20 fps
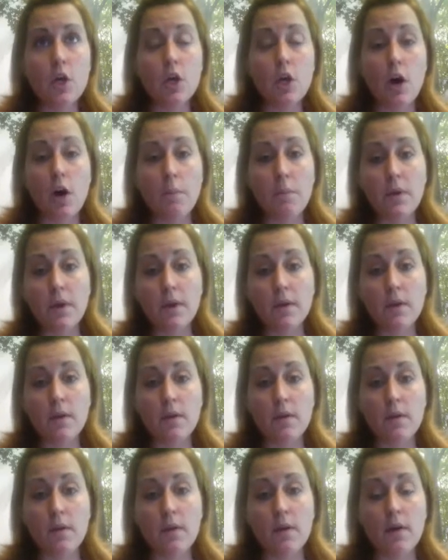
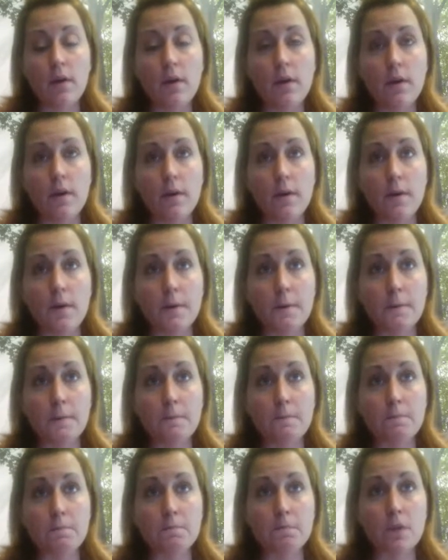common
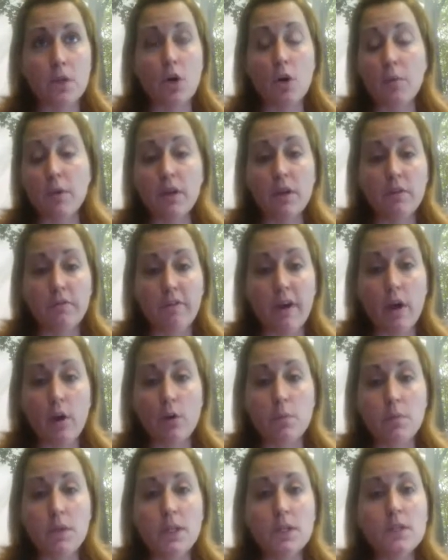
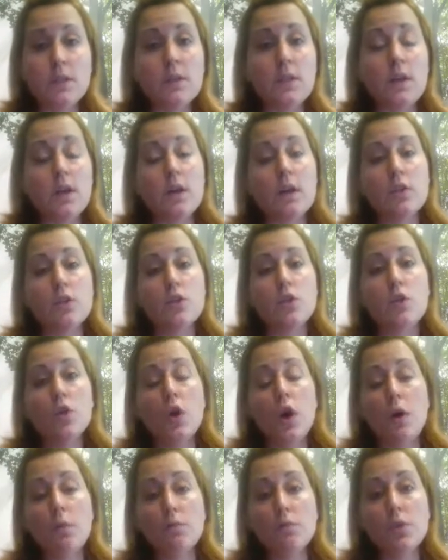environment to
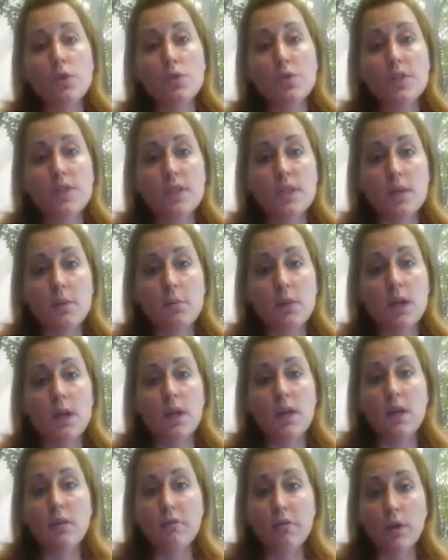come to see me
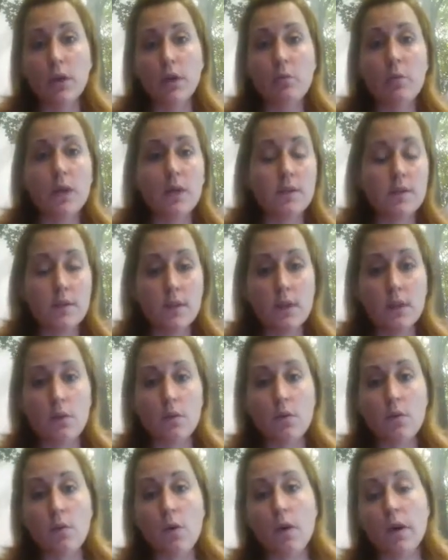either in
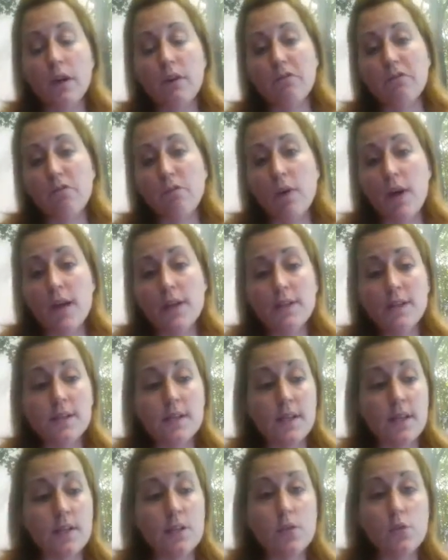Mexico or in
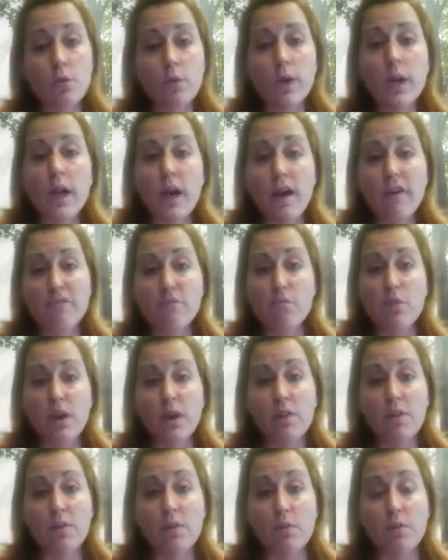France and to really have
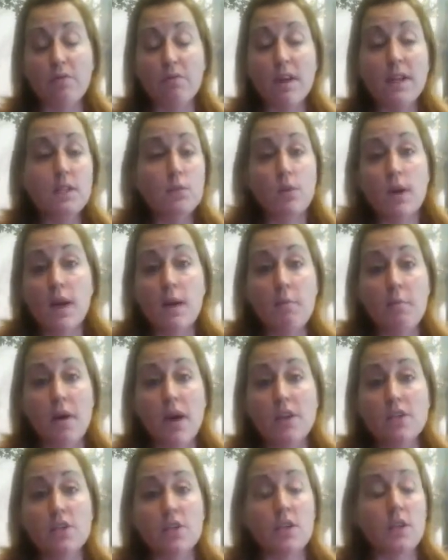breakthrough. That's what I'm
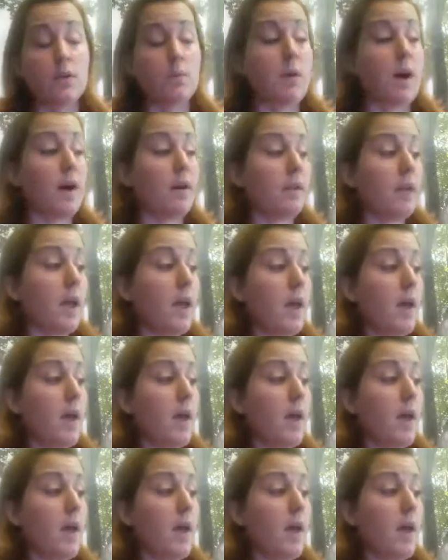passionate about.